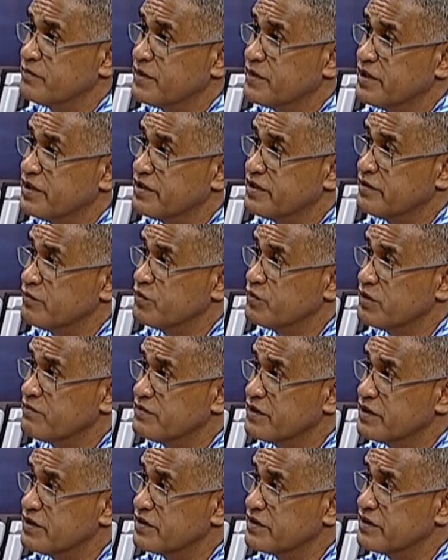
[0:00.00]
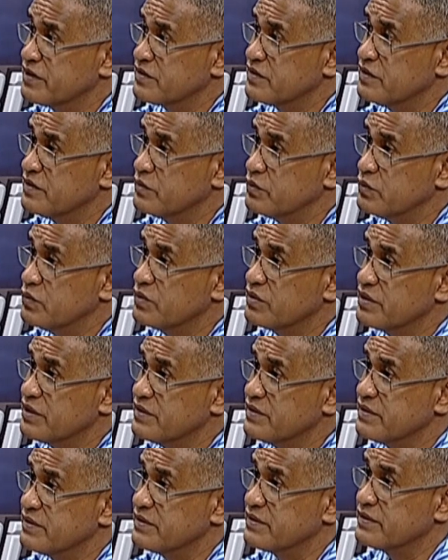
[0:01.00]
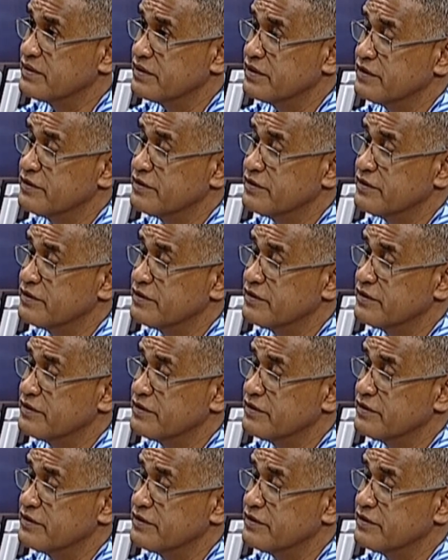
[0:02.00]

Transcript: And we have taken actually 2 cases.